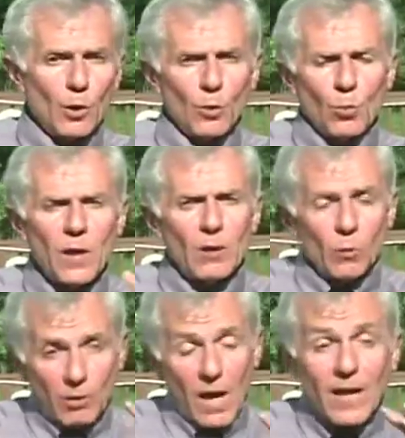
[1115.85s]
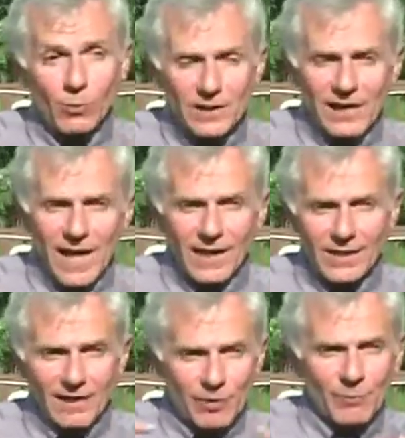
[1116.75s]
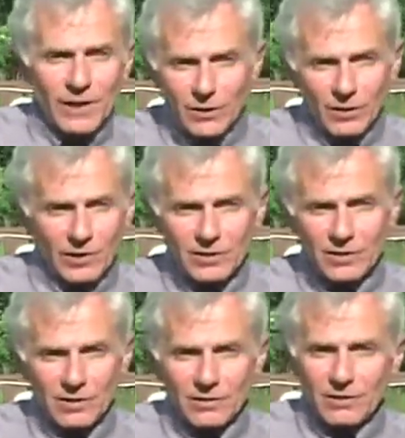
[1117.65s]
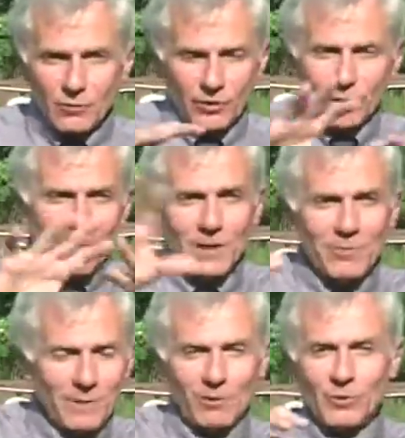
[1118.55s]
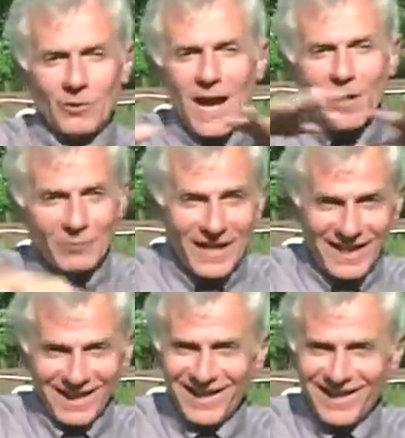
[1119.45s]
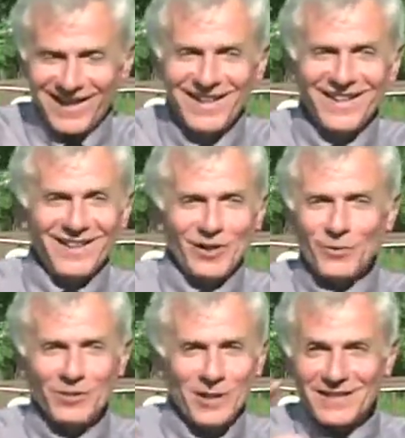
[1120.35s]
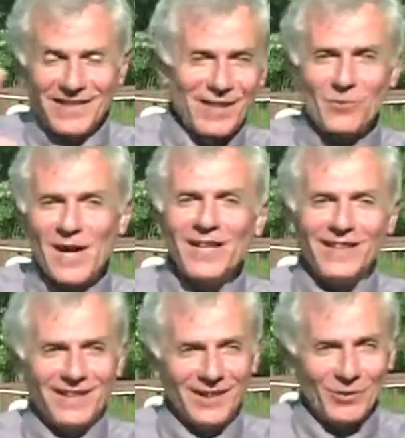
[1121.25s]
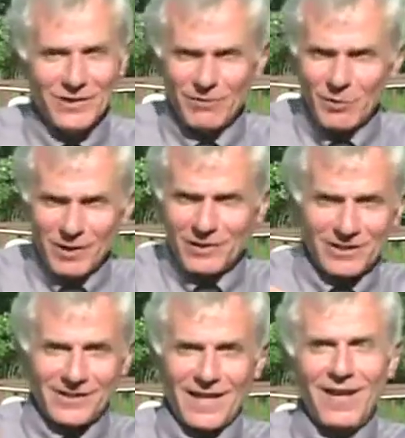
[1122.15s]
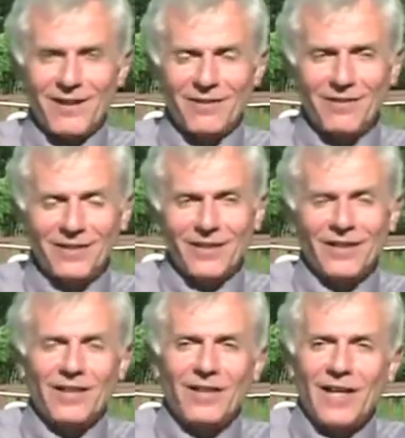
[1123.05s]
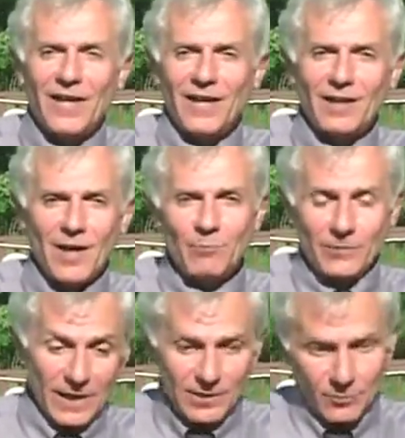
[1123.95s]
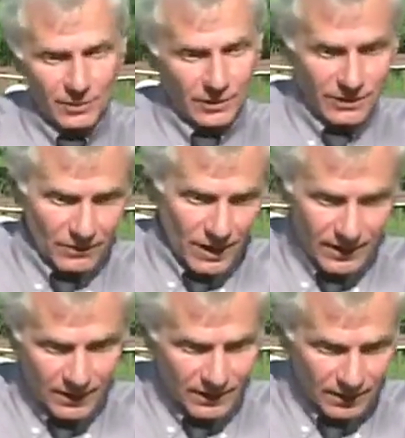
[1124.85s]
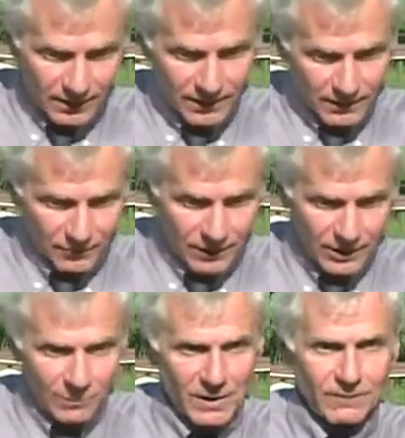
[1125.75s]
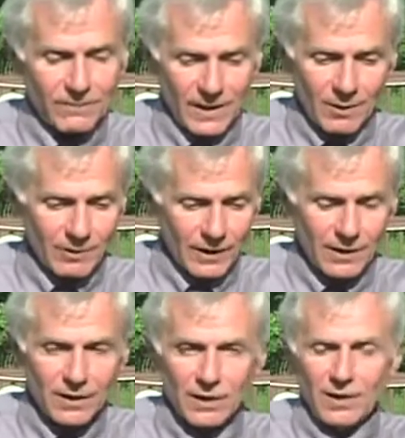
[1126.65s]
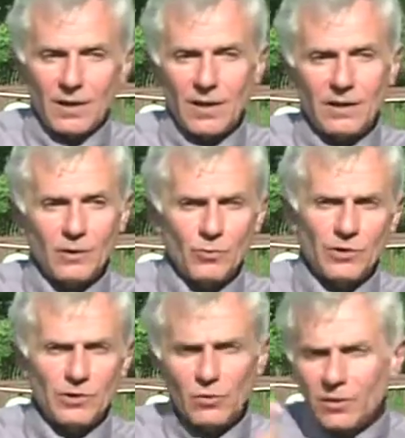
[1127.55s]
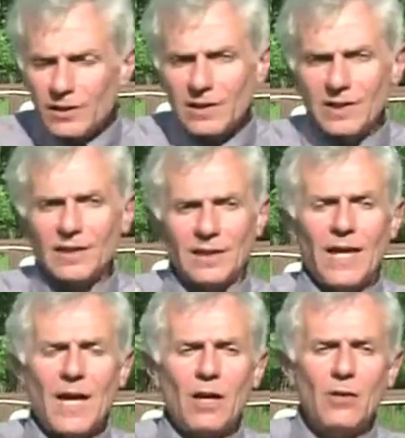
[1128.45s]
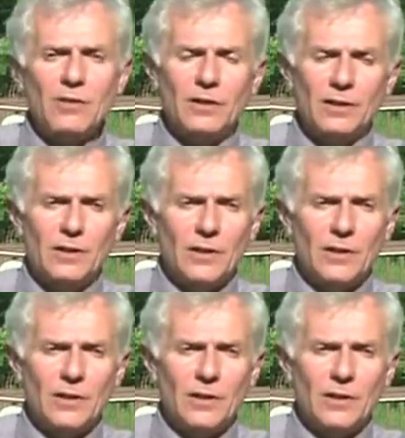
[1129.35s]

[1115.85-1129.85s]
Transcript: Well, where I was at, everybody was, there were too many people around me. Okay. There wasn't any running. It was everybody just there. Okay. And I'm desperately trying to reach my family, and it was noisy and loud, and